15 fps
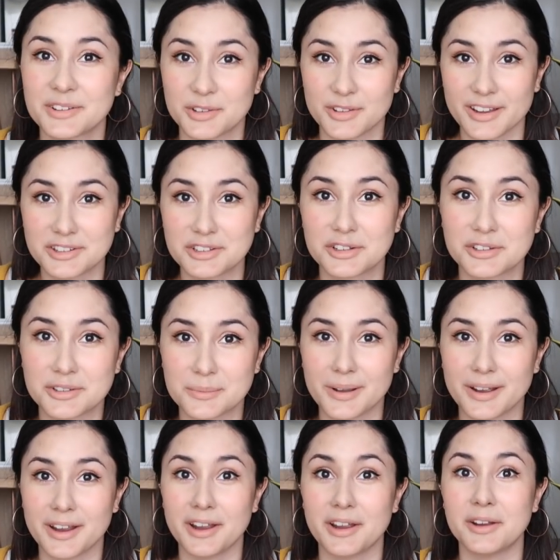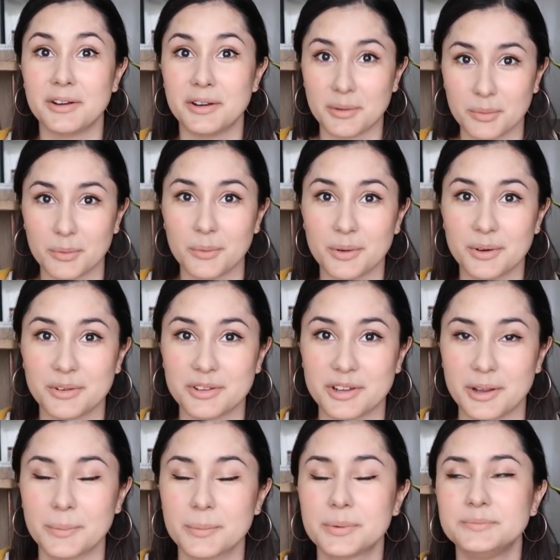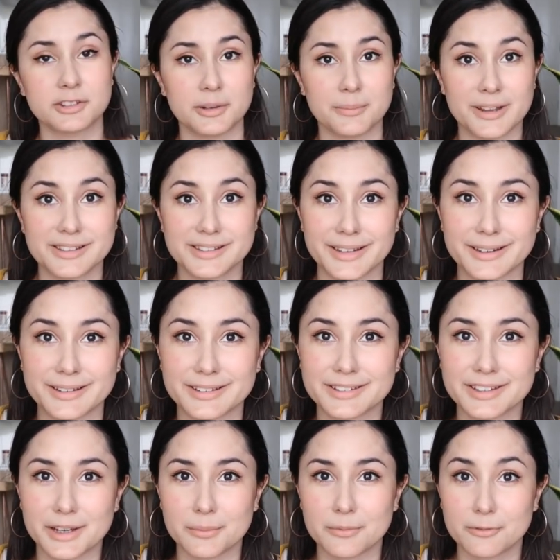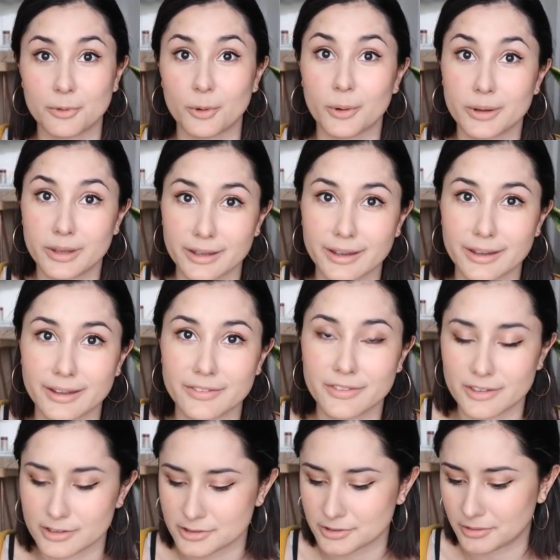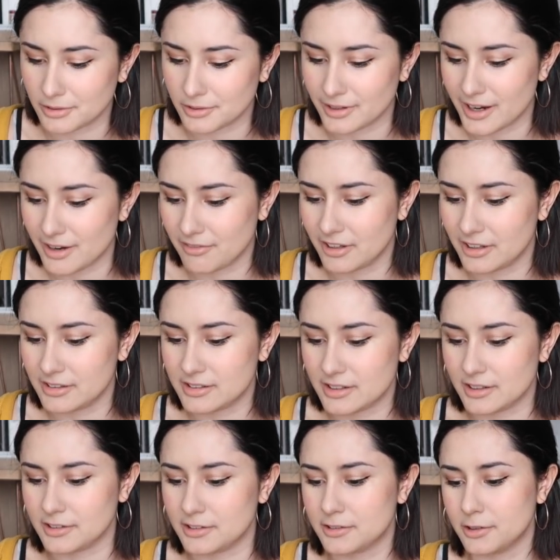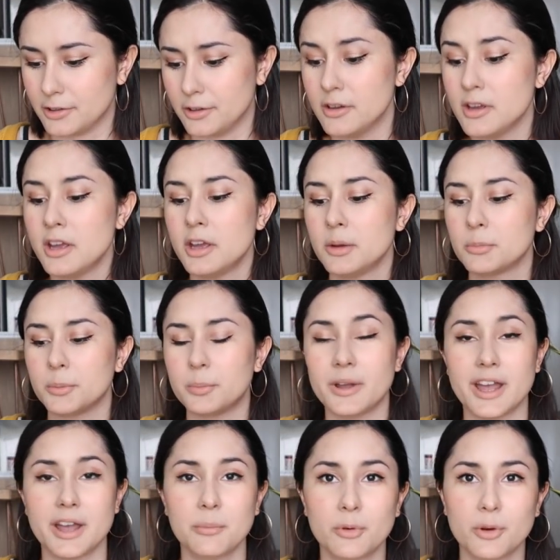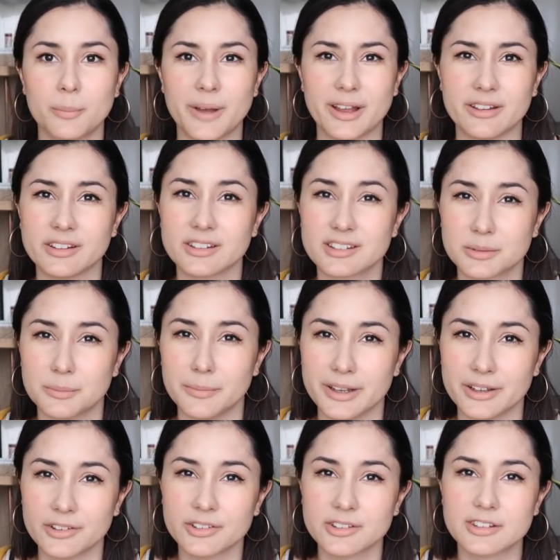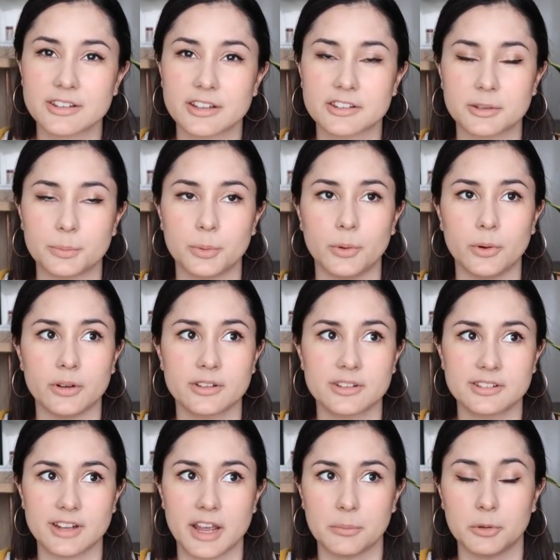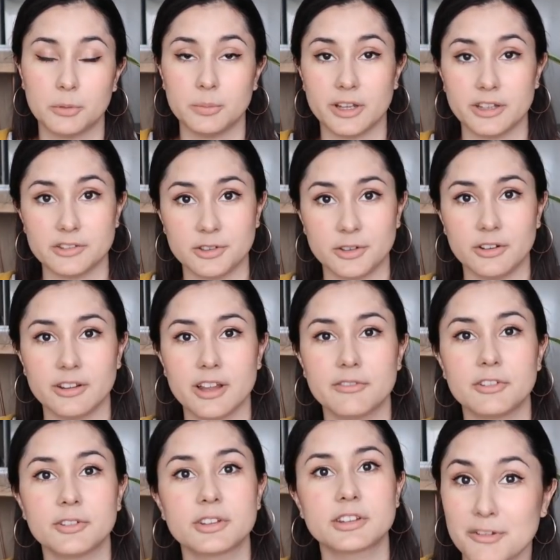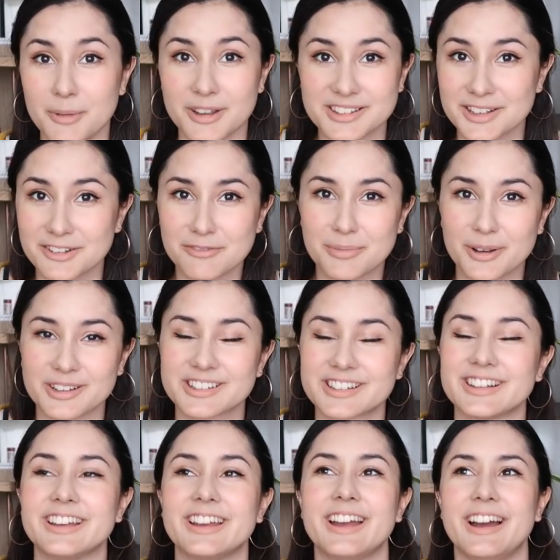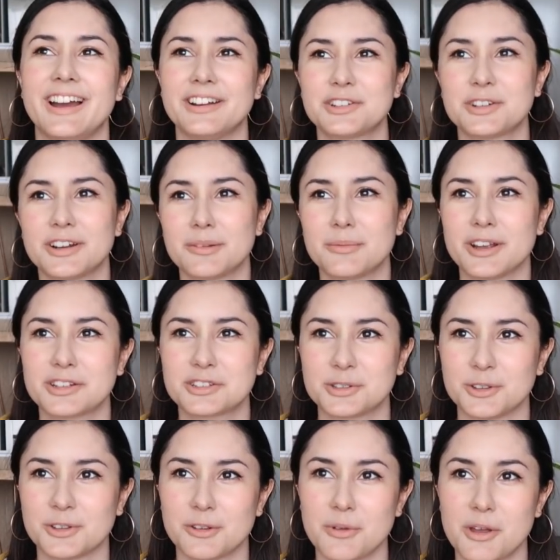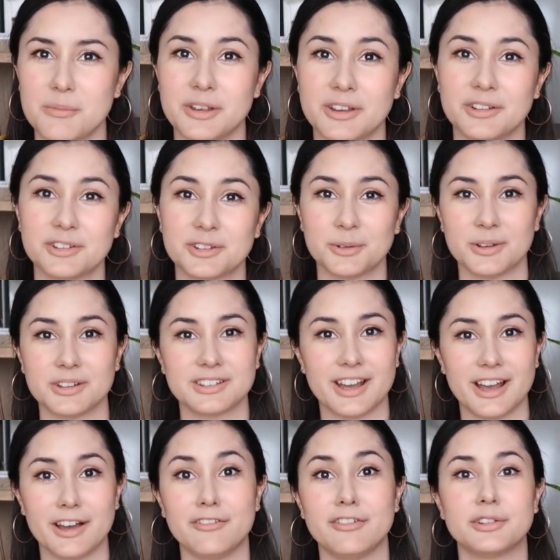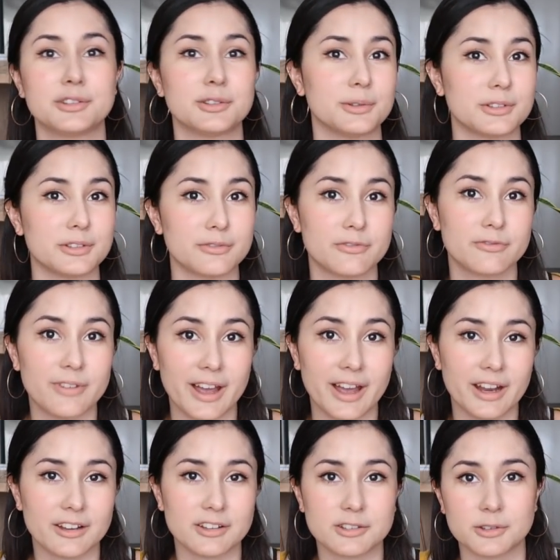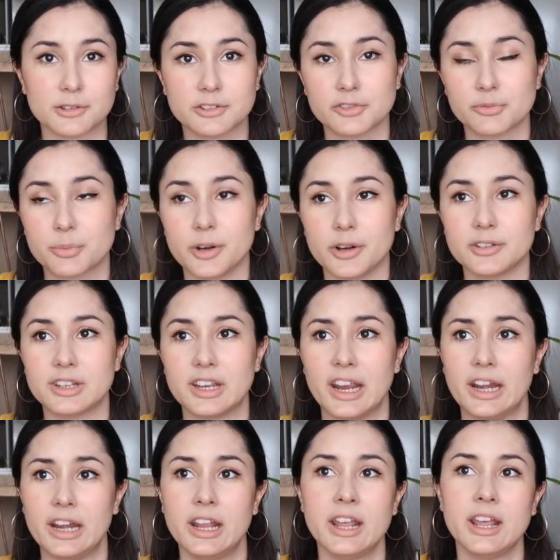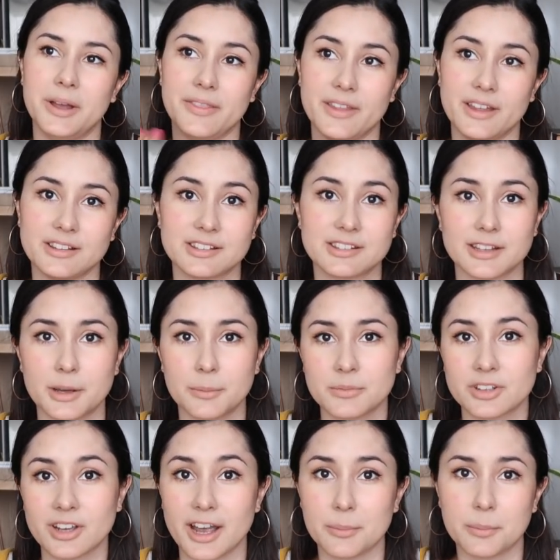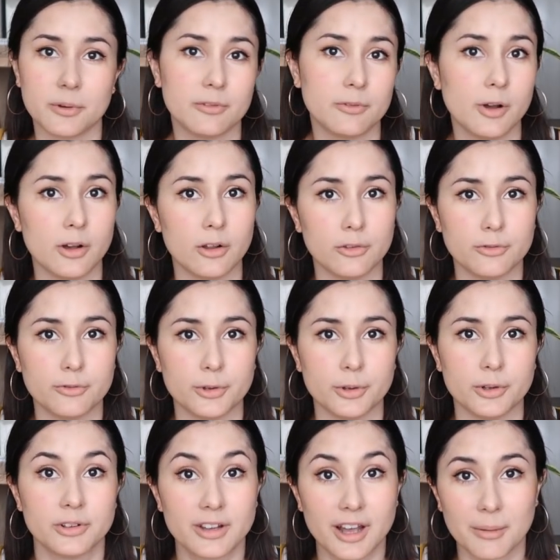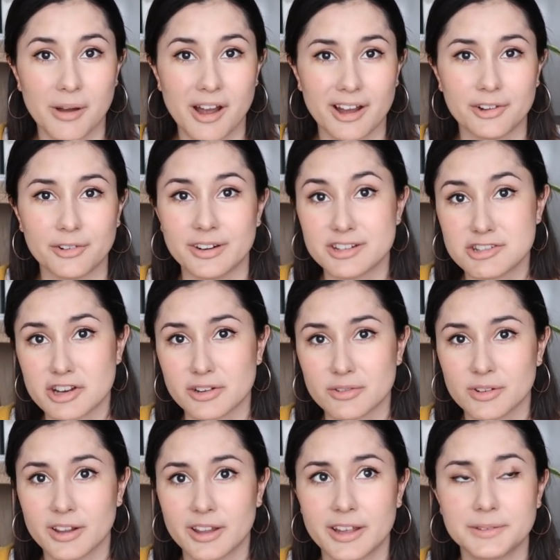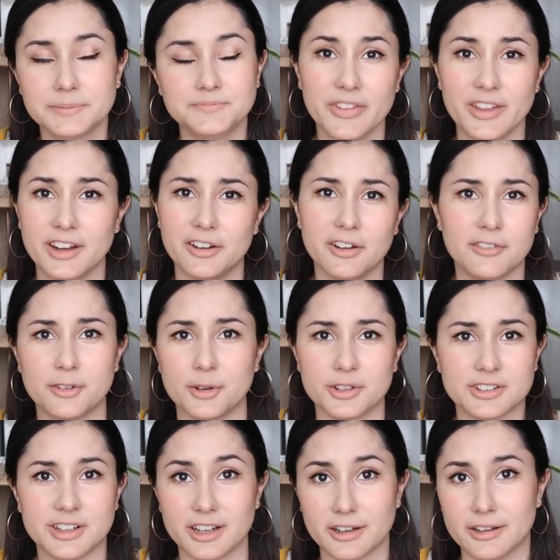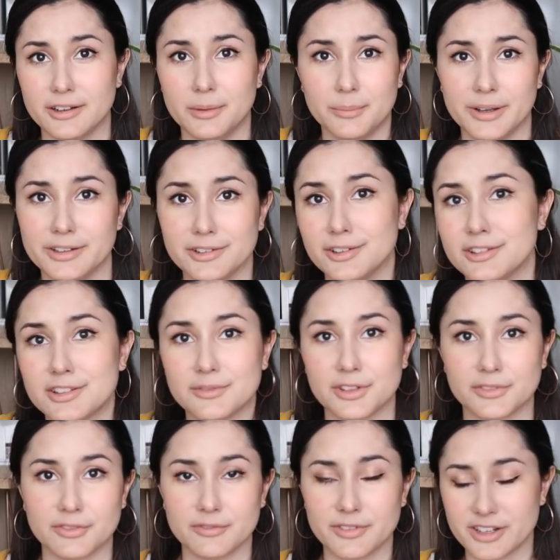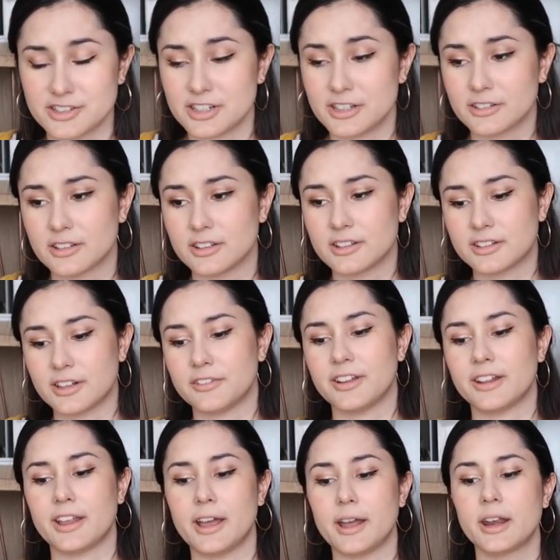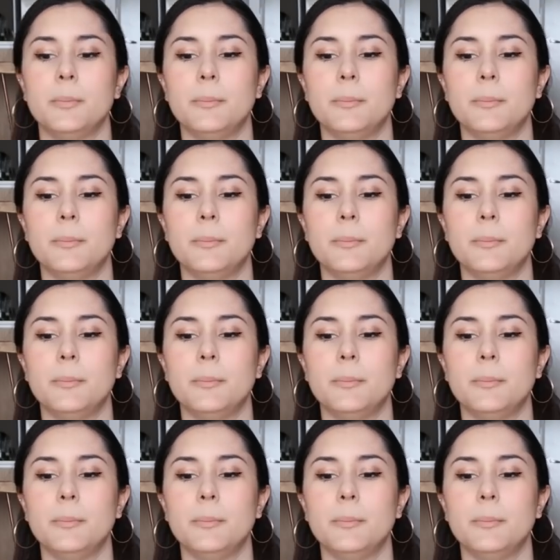so that is my number one tip. So my second tip for kicking the sugar cravings is to prepare more balanced meals that support stable blood sugar levels. For myself personally, I try to make sure that my meals always have a source of fat, a source of protein, and then some type of whole food carbohydrate generally. And then of course like an abundance of different veggies and stuff like that.